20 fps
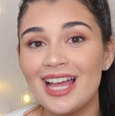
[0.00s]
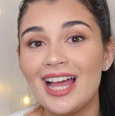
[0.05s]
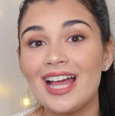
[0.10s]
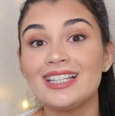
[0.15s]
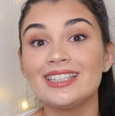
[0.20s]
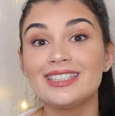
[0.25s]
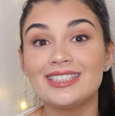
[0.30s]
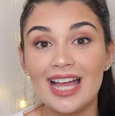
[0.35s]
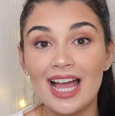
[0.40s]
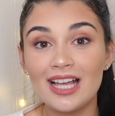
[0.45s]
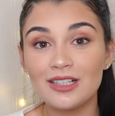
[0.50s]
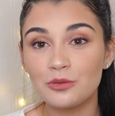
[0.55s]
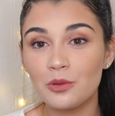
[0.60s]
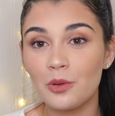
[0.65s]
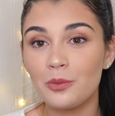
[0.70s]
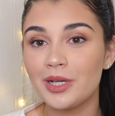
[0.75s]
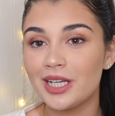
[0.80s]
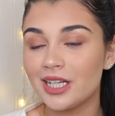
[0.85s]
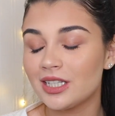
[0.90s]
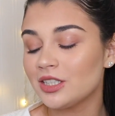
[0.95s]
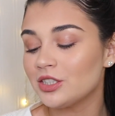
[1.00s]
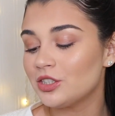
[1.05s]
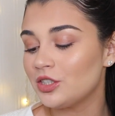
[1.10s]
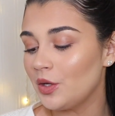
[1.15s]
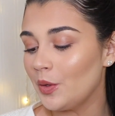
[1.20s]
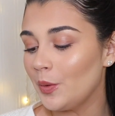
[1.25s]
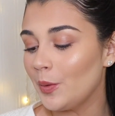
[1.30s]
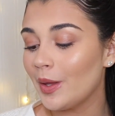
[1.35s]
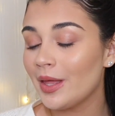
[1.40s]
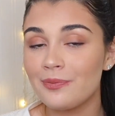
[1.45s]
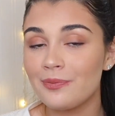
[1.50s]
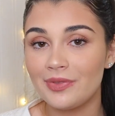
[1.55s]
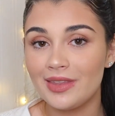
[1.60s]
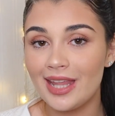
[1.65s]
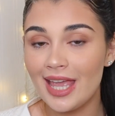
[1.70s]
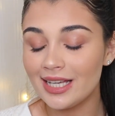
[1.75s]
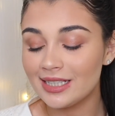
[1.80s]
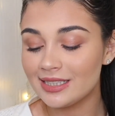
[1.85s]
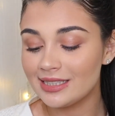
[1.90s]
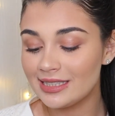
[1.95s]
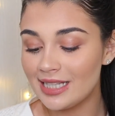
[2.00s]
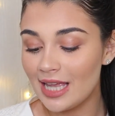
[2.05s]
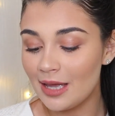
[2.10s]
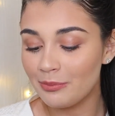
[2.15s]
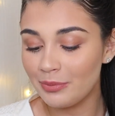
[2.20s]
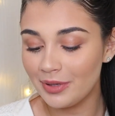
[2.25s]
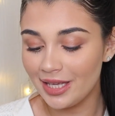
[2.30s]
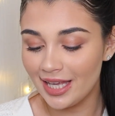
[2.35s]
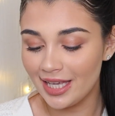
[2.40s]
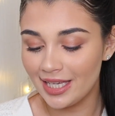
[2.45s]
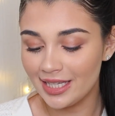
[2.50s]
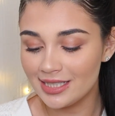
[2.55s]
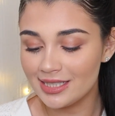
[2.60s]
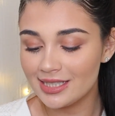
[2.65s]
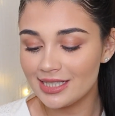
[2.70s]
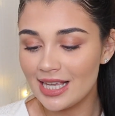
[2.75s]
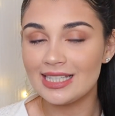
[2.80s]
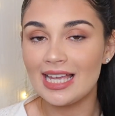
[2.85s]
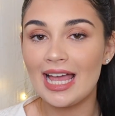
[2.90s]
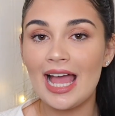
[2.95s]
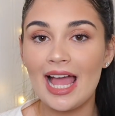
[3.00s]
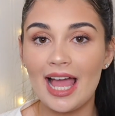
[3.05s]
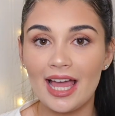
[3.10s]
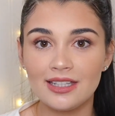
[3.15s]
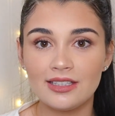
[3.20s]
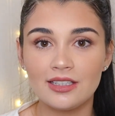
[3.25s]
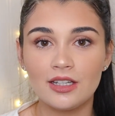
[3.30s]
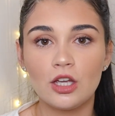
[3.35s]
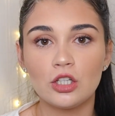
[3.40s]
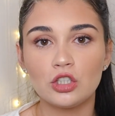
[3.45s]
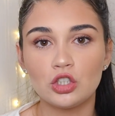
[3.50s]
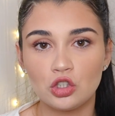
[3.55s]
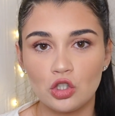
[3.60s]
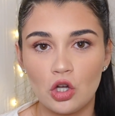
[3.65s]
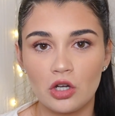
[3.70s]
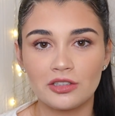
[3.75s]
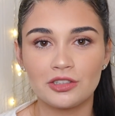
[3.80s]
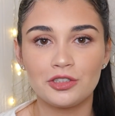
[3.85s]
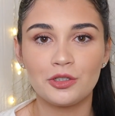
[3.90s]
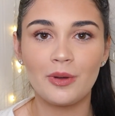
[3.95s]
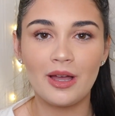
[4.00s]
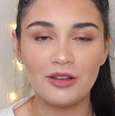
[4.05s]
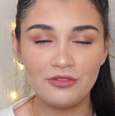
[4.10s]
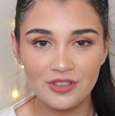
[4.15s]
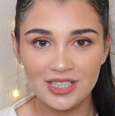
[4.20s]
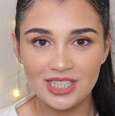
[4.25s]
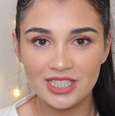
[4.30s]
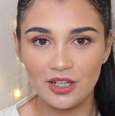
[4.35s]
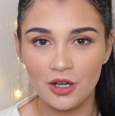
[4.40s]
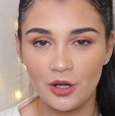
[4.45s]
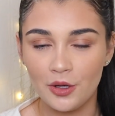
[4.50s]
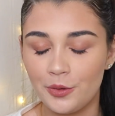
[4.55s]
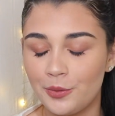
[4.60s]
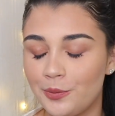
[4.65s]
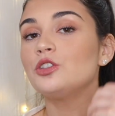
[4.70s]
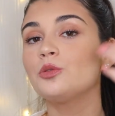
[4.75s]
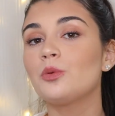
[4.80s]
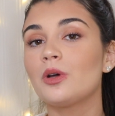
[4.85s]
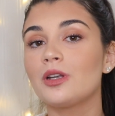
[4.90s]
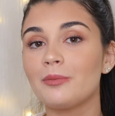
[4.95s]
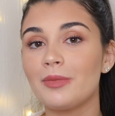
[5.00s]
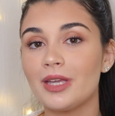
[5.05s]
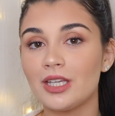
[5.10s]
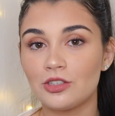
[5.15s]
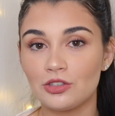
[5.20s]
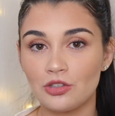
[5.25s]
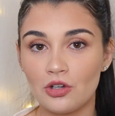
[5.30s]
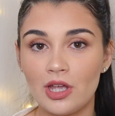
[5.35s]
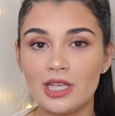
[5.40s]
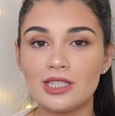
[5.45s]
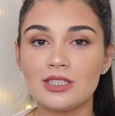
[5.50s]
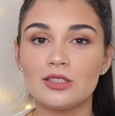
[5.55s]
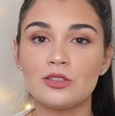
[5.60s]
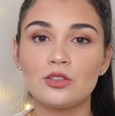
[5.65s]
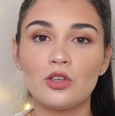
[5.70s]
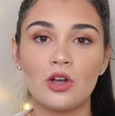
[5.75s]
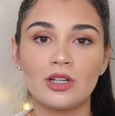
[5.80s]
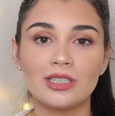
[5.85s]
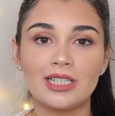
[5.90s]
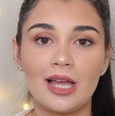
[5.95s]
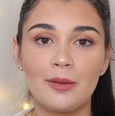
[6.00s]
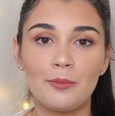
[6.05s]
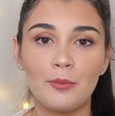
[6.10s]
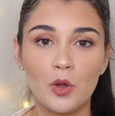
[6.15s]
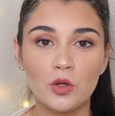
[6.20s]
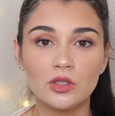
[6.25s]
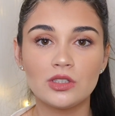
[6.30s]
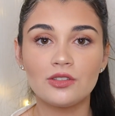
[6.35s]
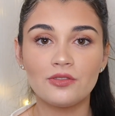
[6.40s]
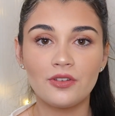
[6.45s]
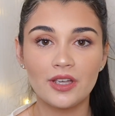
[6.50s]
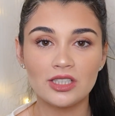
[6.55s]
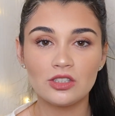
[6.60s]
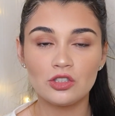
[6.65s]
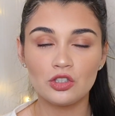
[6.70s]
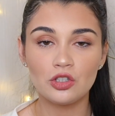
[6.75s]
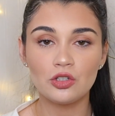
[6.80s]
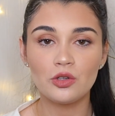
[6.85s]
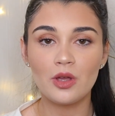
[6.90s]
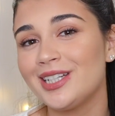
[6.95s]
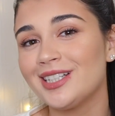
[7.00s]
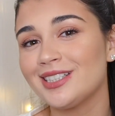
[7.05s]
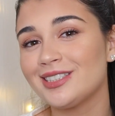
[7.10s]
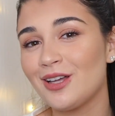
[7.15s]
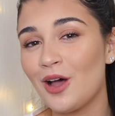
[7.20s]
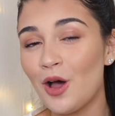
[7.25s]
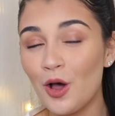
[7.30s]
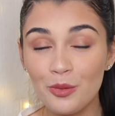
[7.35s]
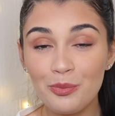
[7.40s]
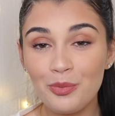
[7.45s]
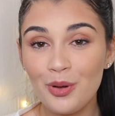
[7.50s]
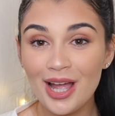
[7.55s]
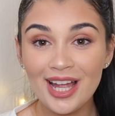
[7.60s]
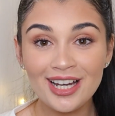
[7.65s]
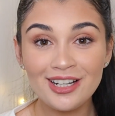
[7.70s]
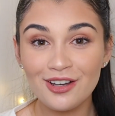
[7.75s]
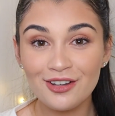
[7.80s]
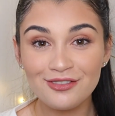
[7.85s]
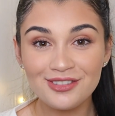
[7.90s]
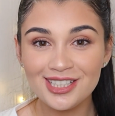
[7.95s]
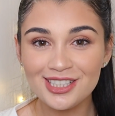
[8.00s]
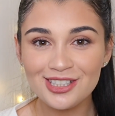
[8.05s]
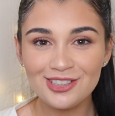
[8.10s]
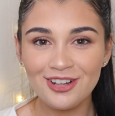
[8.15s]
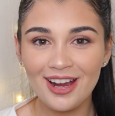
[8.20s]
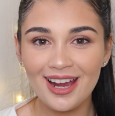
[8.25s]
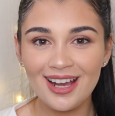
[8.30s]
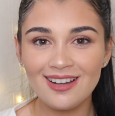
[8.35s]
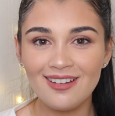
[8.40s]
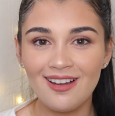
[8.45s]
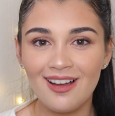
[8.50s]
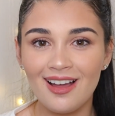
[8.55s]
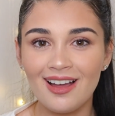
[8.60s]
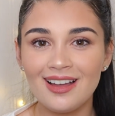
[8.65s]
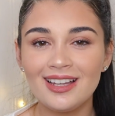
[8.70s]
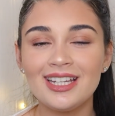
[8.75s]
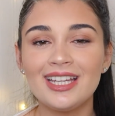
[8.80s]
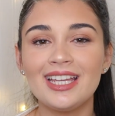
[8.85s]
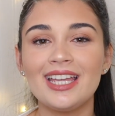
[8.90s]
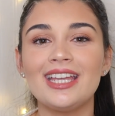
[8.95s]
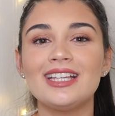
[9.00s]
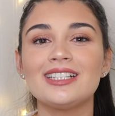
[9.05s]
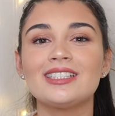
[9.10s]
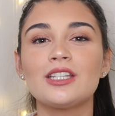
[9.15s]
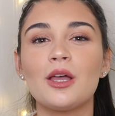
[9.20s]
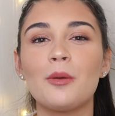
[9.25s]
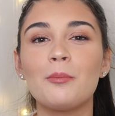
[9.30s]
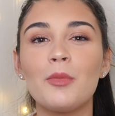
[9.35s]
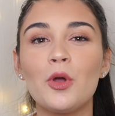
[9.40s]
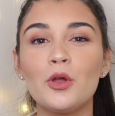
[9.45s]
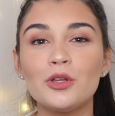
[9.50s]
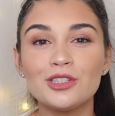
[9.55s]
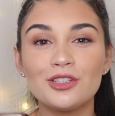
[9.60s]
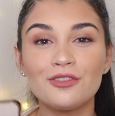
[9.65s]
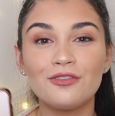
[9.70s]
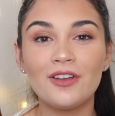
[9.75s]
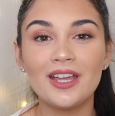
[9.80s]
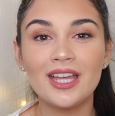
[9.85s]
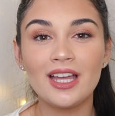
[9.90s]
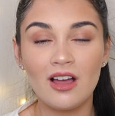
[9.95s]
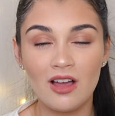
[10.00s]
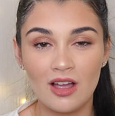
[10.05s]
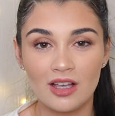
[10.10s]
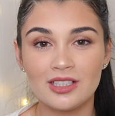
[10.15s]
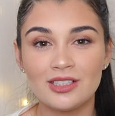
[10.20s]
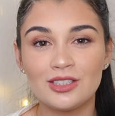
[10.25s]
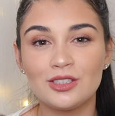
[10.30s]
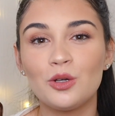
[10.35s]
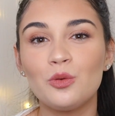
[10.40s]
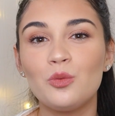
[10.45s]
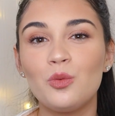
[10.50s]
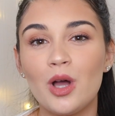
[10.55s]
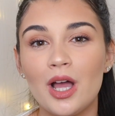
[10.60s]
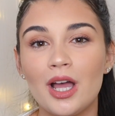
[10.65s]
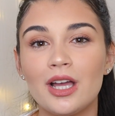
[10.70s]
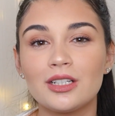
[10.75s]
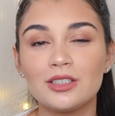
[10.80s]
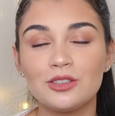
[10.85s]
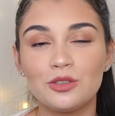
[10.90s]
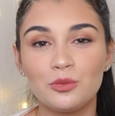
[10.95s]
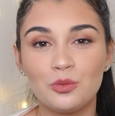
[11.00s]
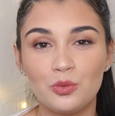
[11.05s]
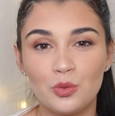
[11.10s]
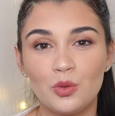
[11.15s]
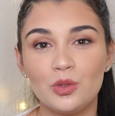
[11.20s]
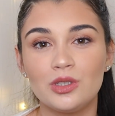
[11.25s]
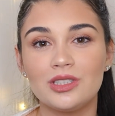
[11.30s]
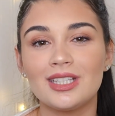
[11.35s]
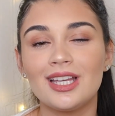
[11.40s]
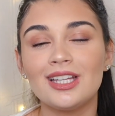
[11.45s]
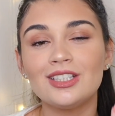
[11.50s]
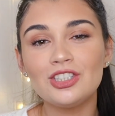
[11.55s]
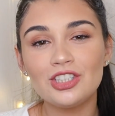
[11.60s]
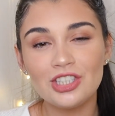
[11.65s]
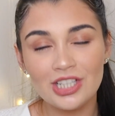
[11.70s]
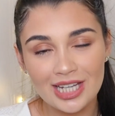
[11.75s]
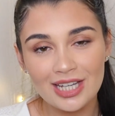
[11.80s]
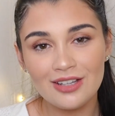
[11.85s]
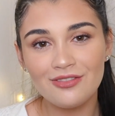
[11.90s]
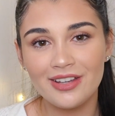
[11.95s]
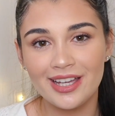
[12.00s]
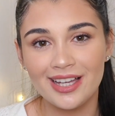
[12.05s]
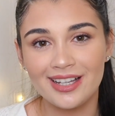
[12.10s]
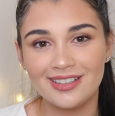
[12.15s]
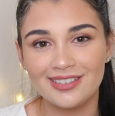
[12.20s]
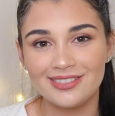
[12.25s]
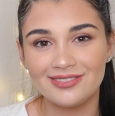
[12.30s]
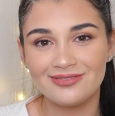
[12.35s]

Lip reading: And that's what we're going to do. Next step is to add a song to our video. You want to make sure it's a song that motivates you, because the whole point of this trailer is to motivate us to work towards achieving